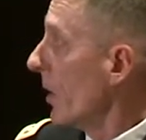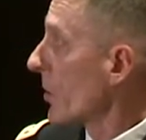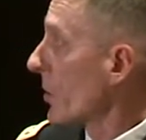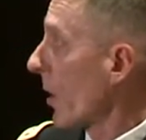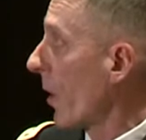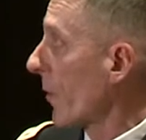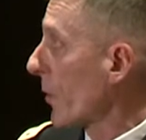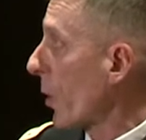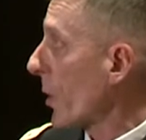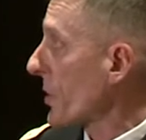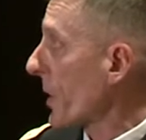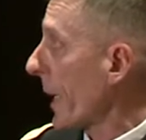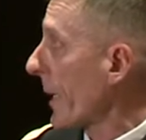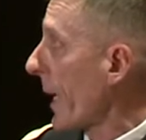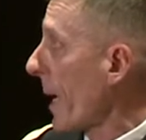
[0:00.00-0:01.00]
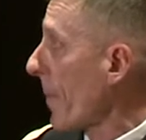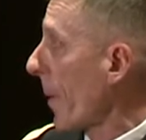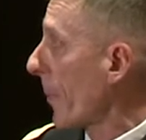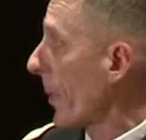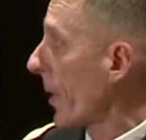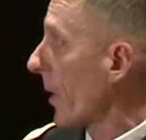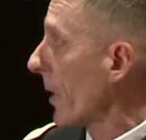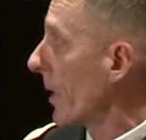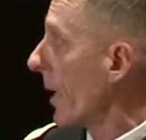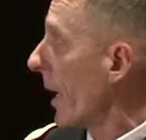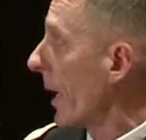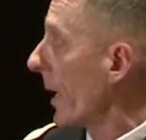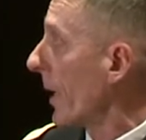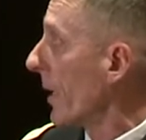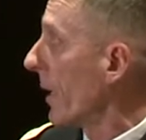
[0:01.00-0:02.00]
So, of course, I came up here and,
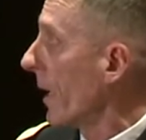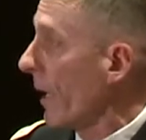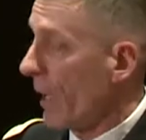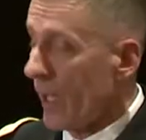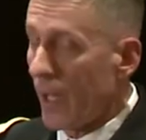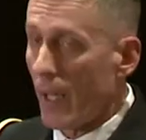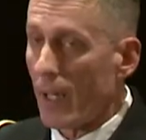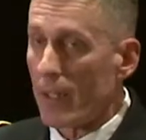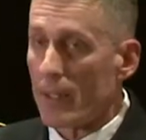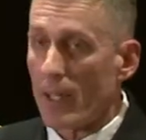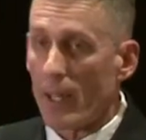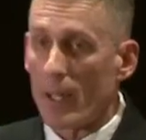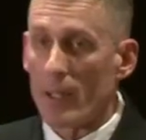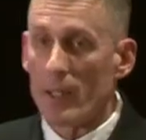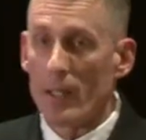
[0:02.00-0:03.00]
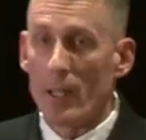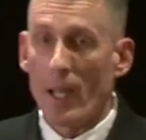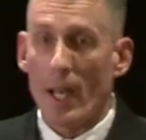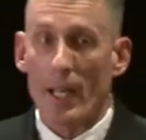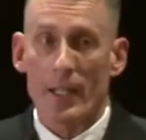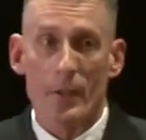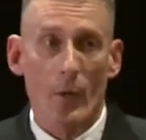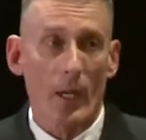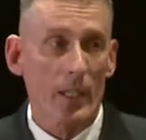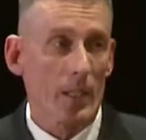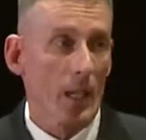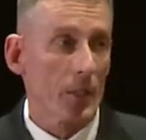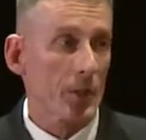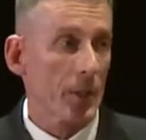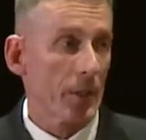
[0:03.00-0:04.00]
and, and uh, had a great
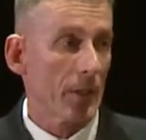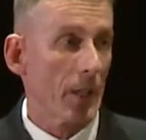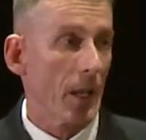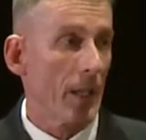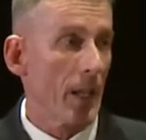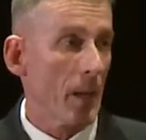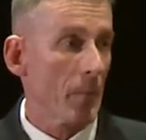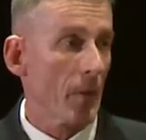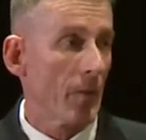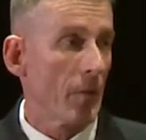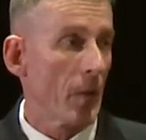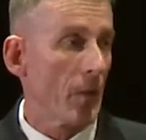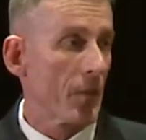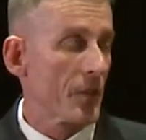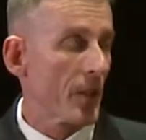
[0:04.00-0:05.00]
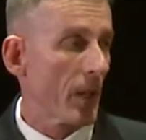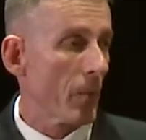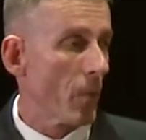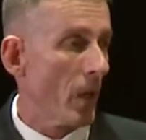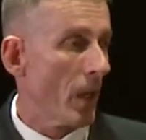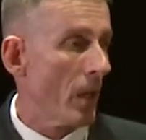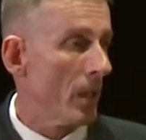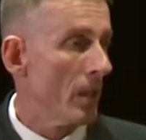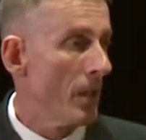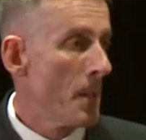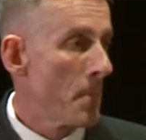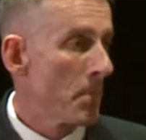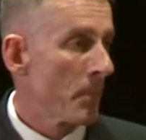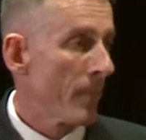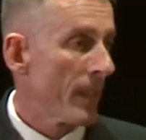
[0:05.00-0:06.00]
lunch, and a number of you have said, Well,
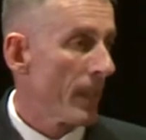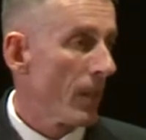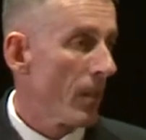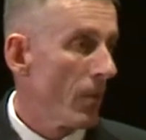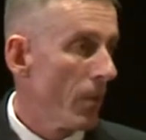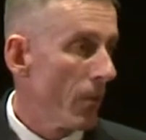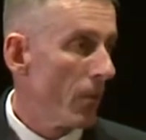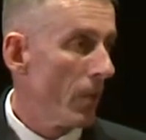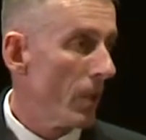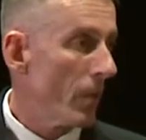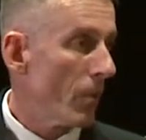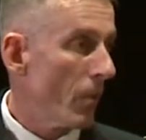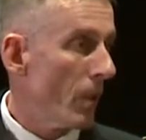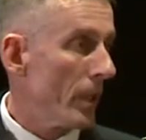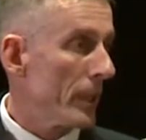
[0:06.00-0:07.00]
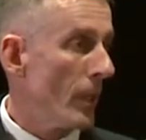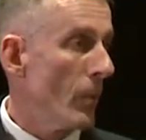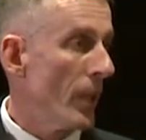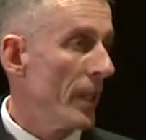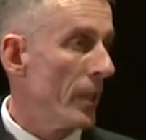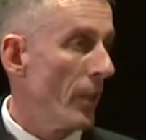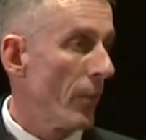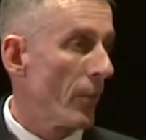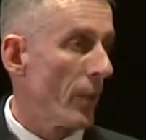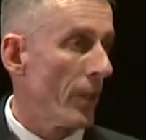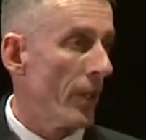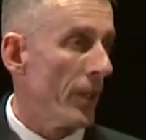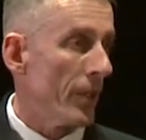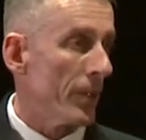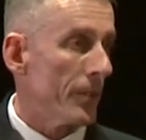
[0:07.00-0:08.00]
what, what can we do for
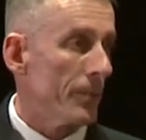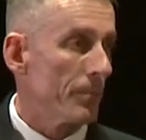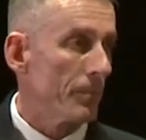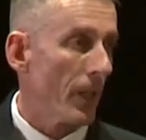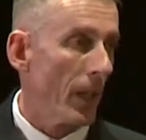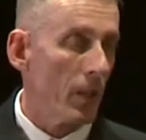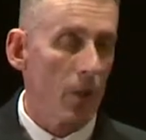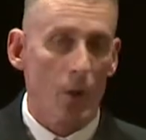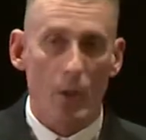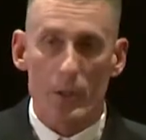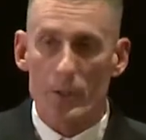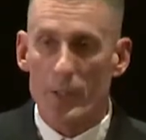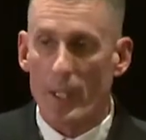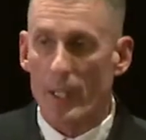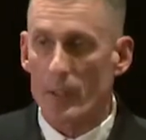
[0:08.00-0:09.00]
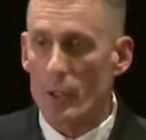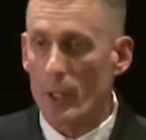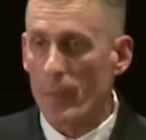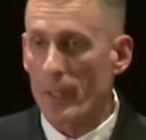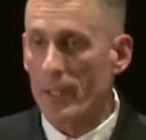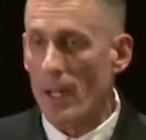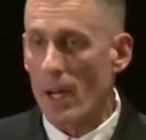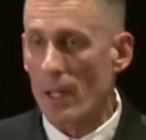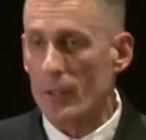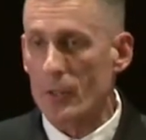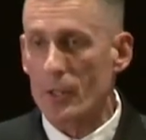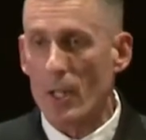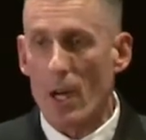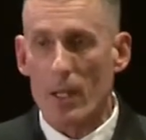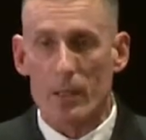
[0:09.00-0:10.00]
you? And you heard uh, Jimmy Collins
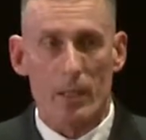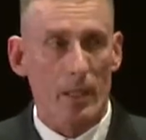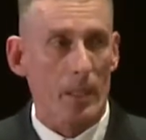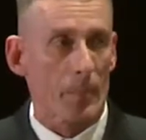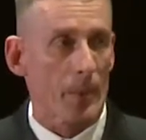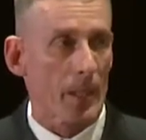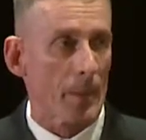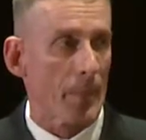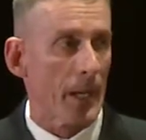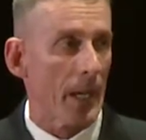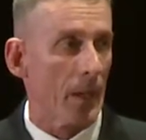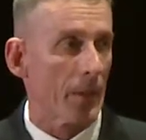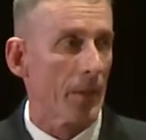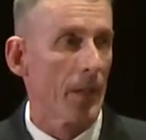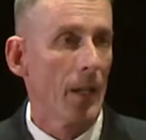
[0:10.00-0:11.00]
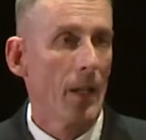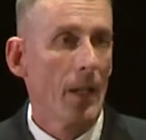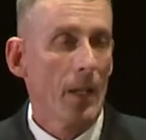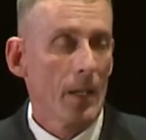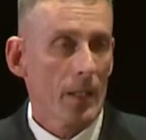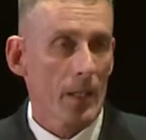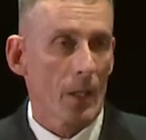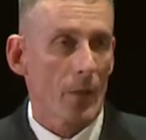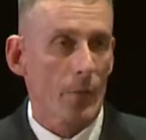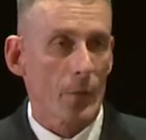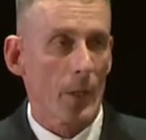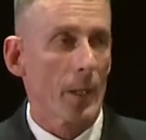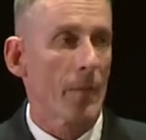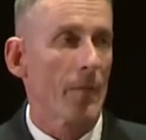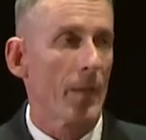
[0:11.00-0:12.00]
talk a little bit about, you know,
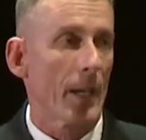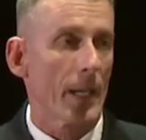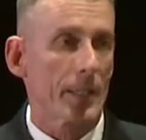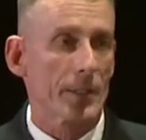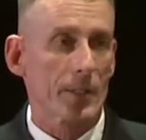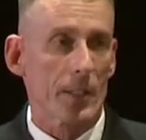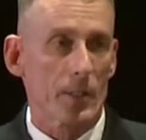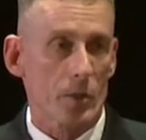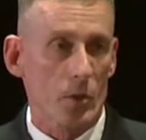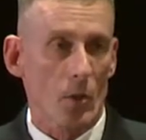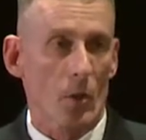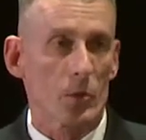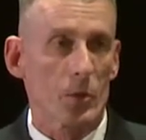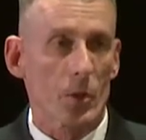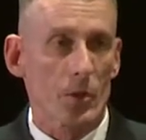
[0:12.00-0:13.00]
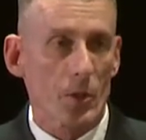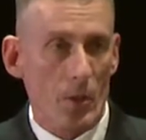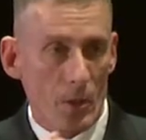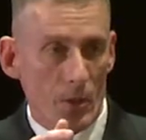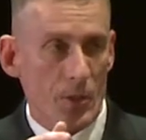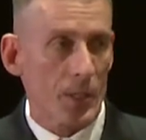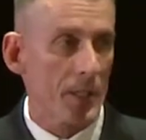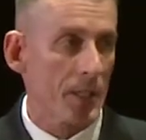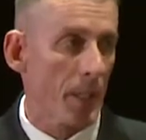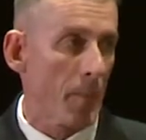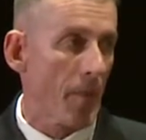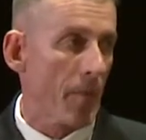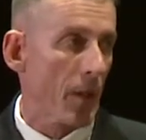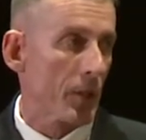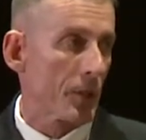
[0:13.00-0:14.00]
Freedom Fest and soldiers. You see some
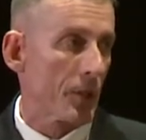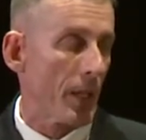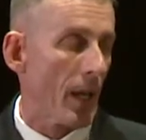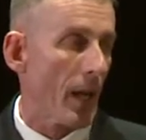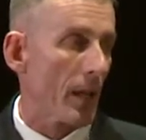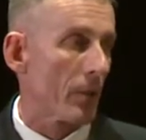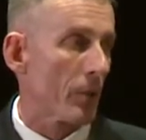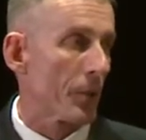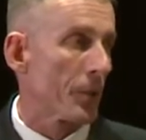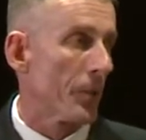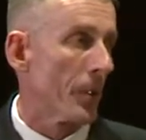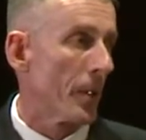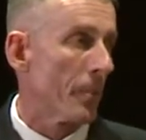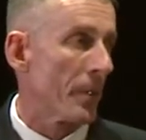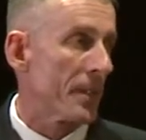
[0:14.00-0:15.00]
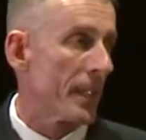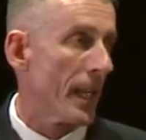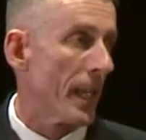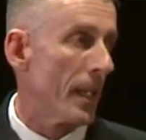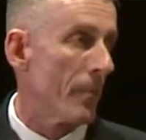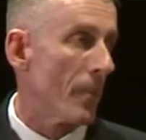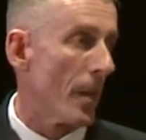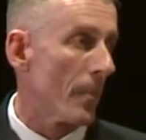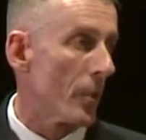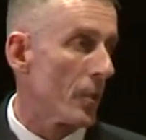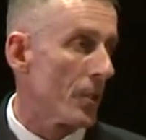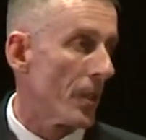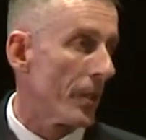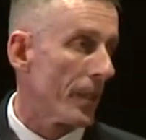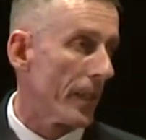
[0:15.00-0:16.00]
of our Seattle recruiting battalion
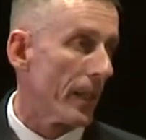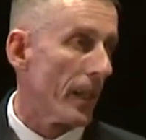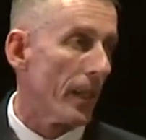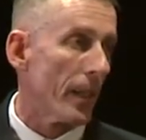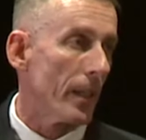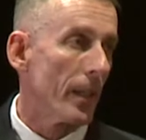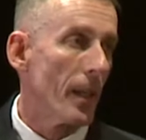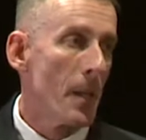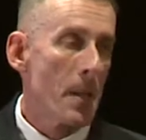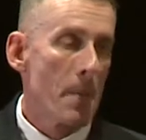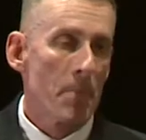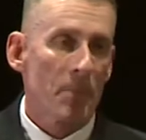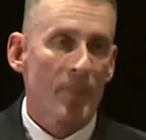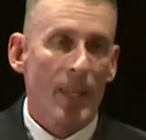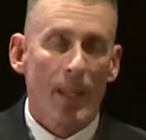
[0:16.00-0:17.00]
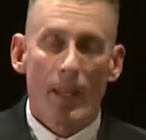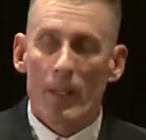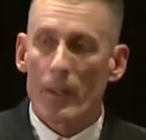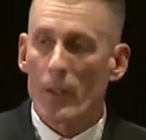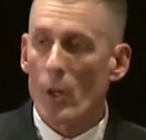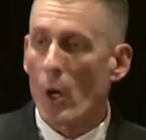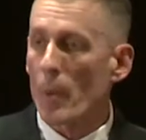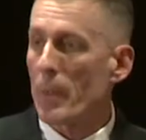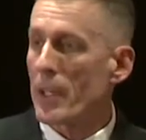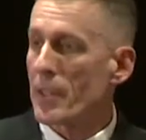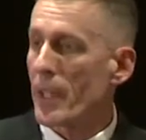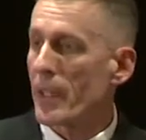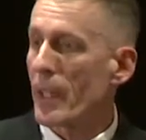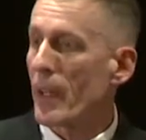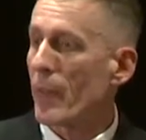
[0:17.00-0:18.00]
members here today. The Army has
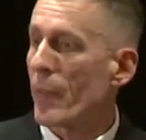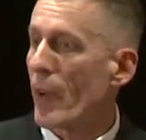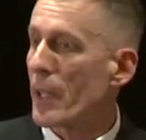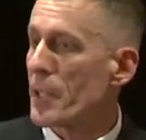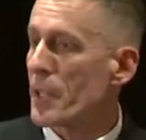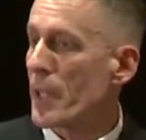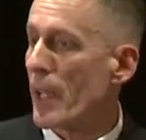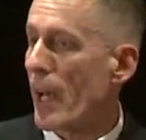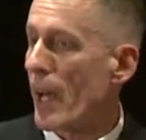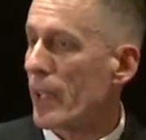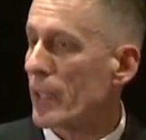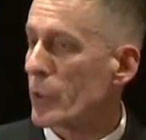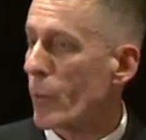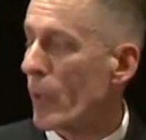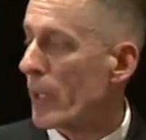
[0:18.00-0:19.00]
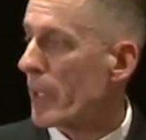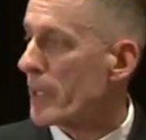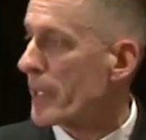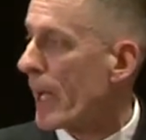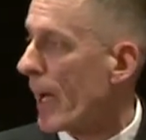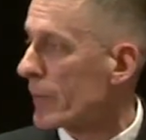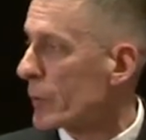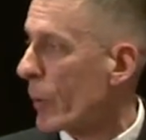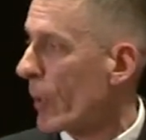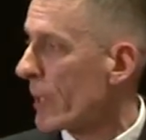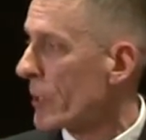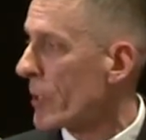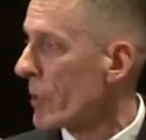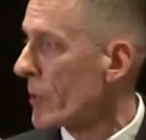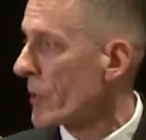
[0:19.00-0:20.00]
identified Seattle as one of the top
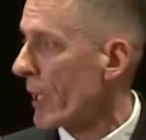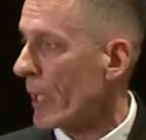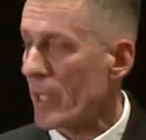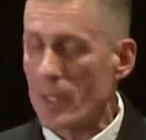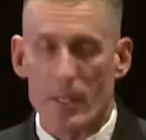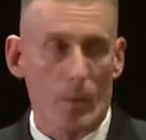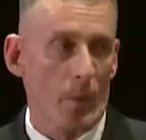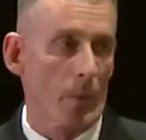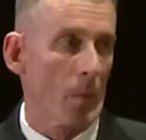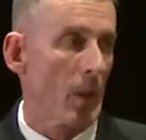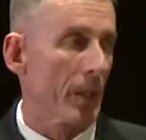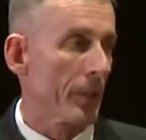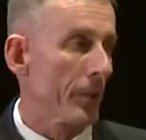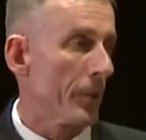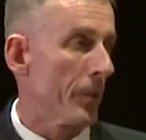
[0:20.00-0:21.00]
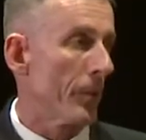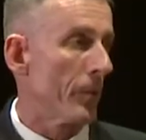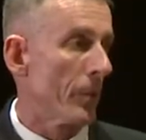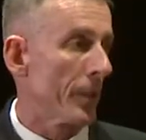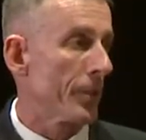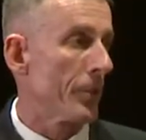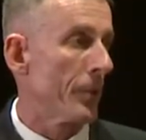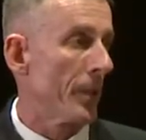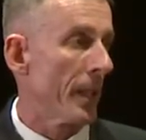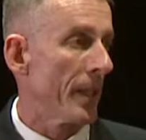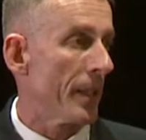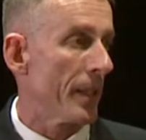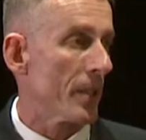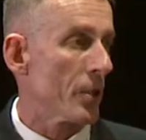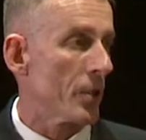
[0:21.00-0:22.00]
22 cities that we want to recruit in
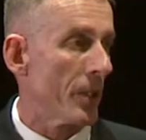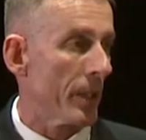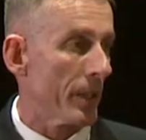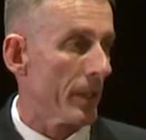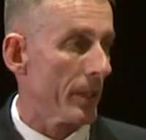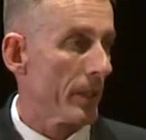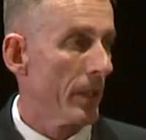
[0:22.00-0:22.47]
this year.